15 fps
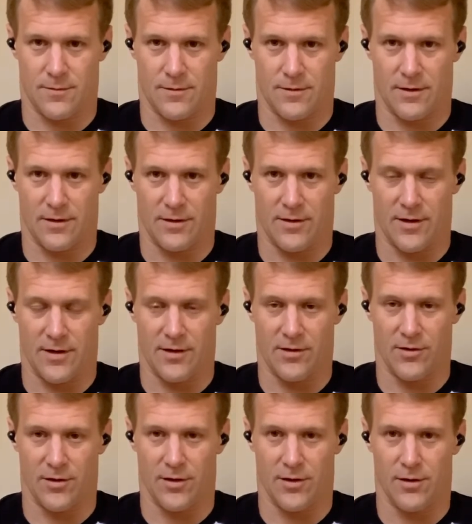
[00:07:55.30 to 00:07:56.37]
And getting
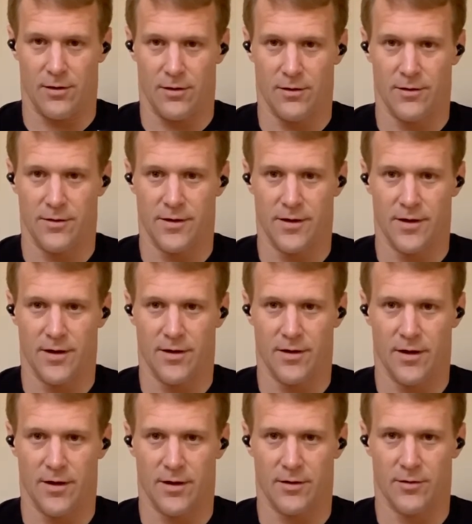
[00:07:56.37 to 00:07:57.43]
all the
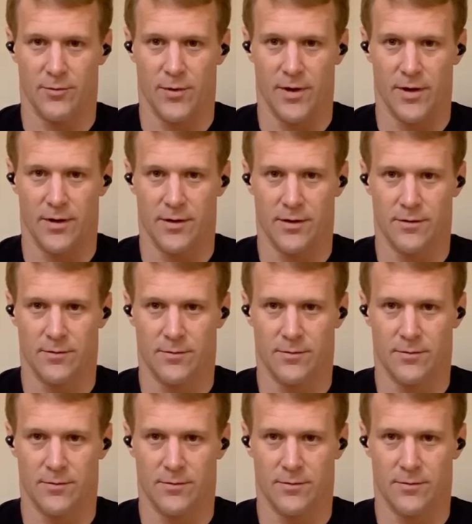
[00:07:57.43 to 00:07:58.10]
air out of your body.